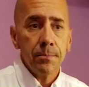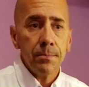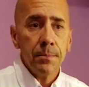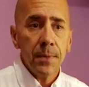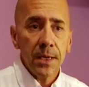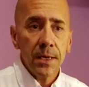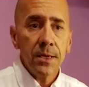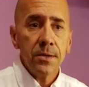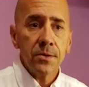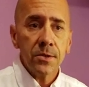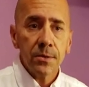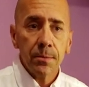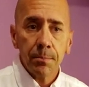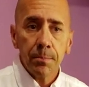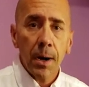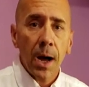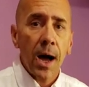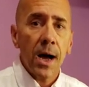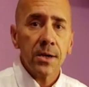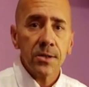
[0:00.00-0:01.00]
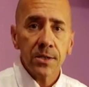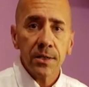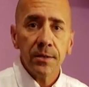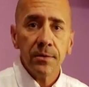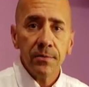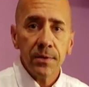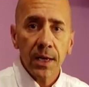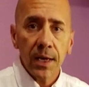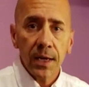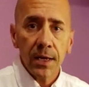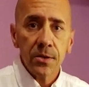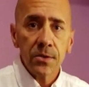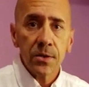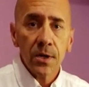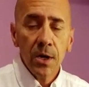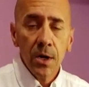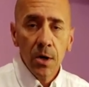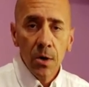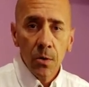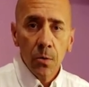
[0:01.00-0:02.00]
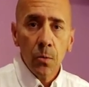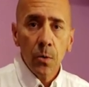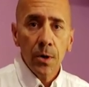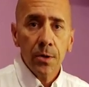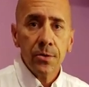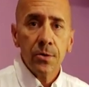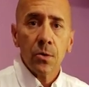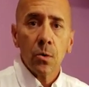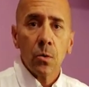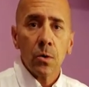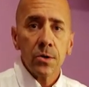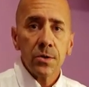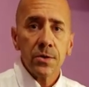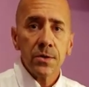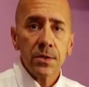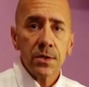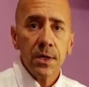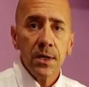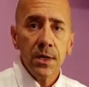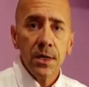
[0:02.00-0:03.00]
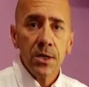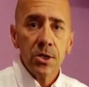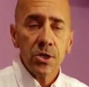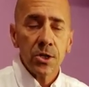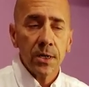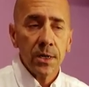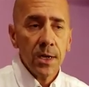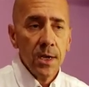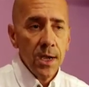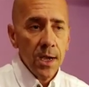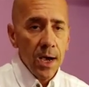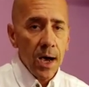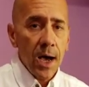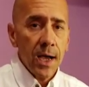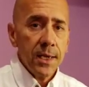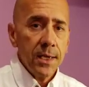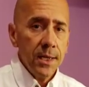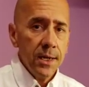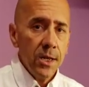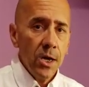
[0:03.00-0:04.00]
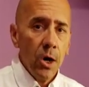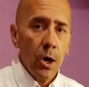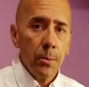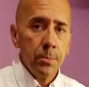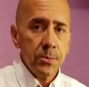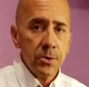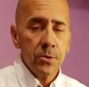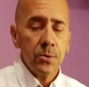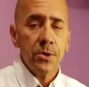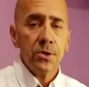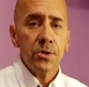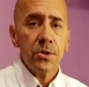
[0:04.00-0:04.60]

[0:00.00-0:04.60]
making some positive gains with your horse's condition. I can help to a